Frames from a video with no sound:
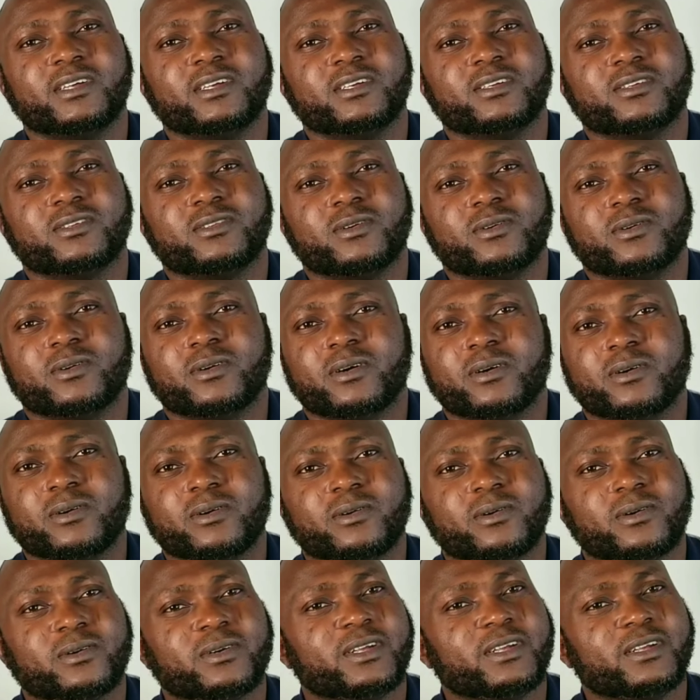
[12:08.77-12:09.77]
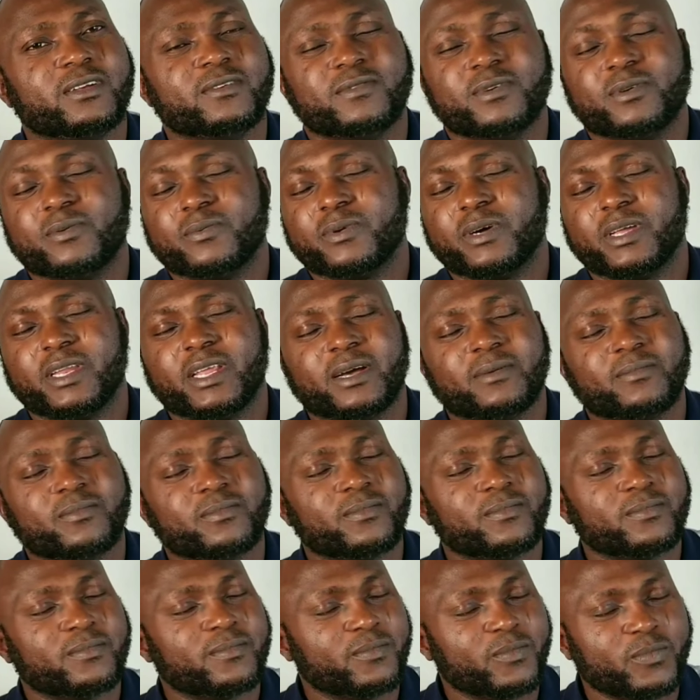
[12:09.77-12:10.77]
So even when
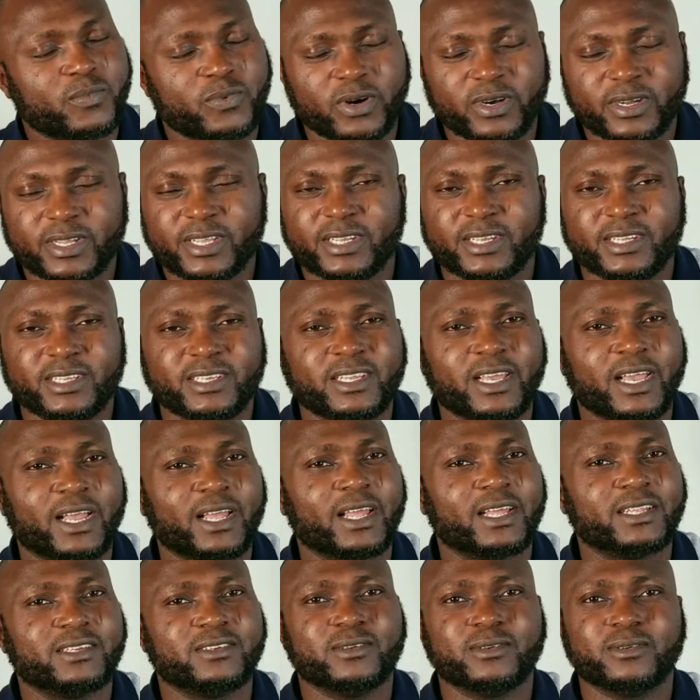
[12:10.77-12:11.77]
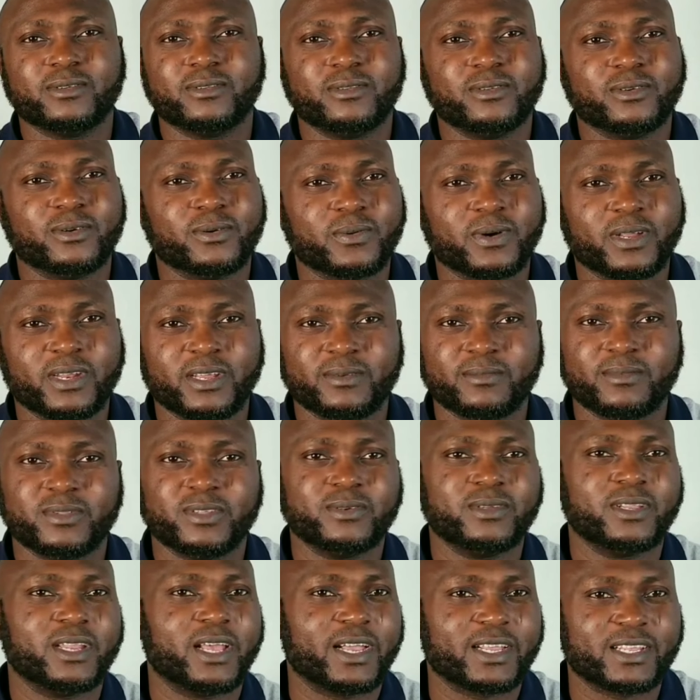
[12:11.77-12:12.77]
I'm working, I don't know what I'm
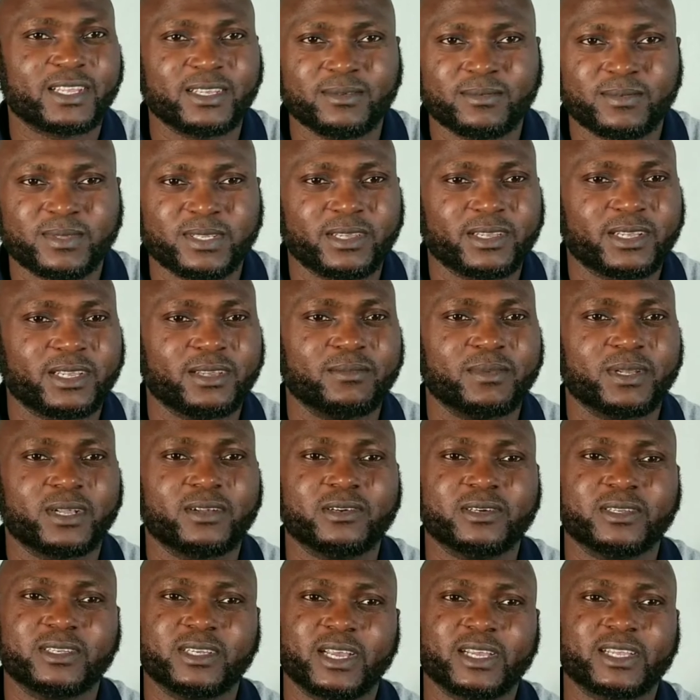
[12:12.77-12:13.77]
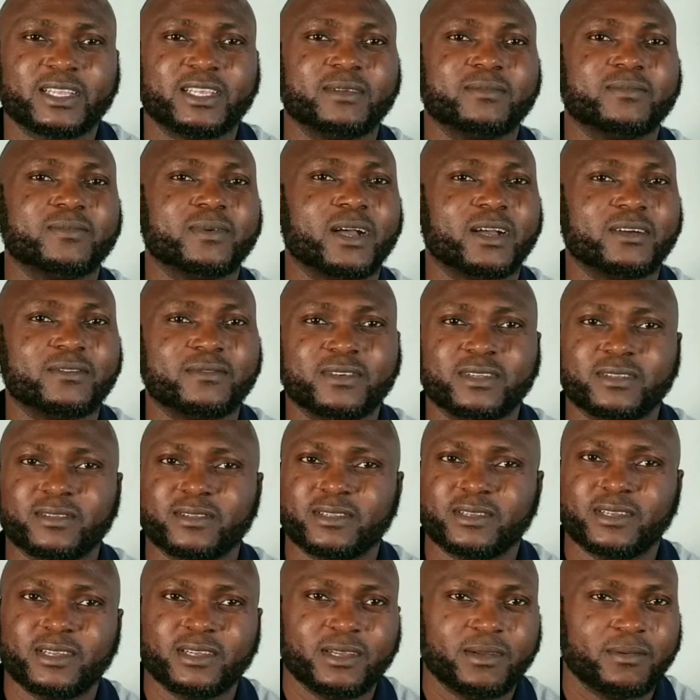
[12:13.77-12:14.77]
doing. I keep thinking, because I keep having
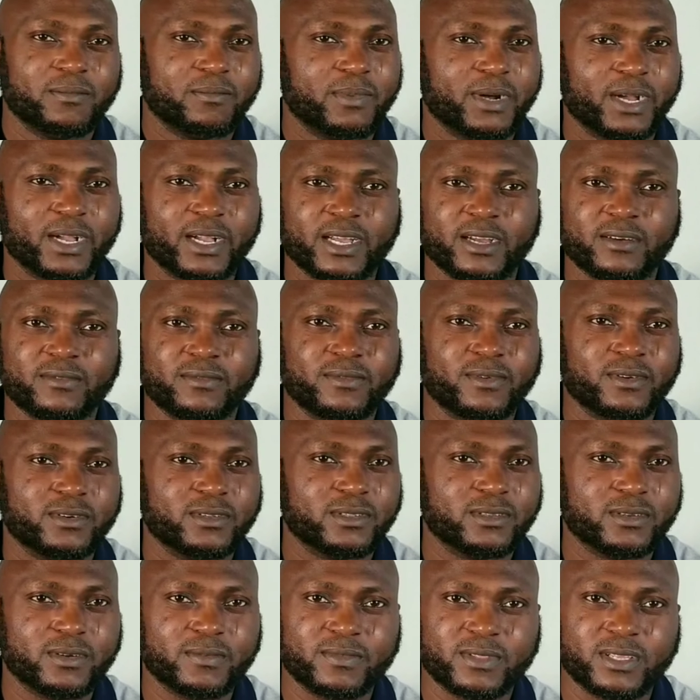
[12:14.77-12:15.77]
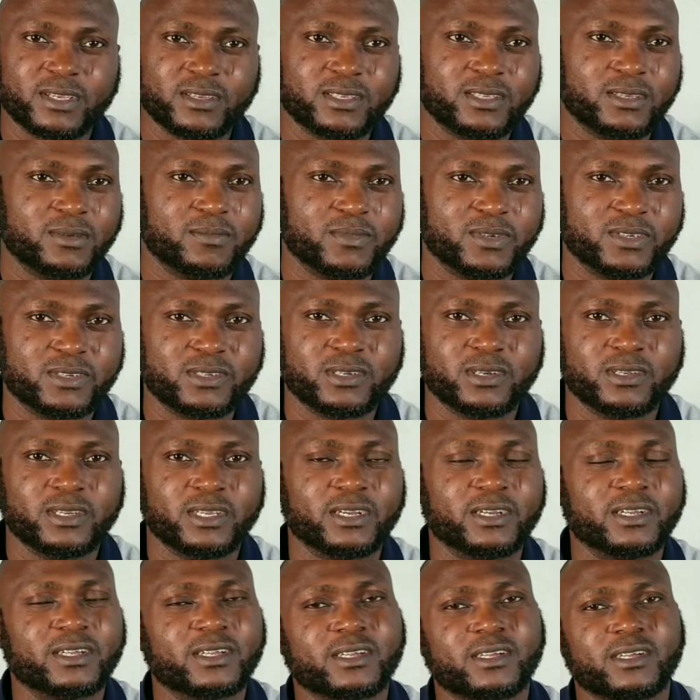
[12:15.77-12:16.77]
back and front of this emotional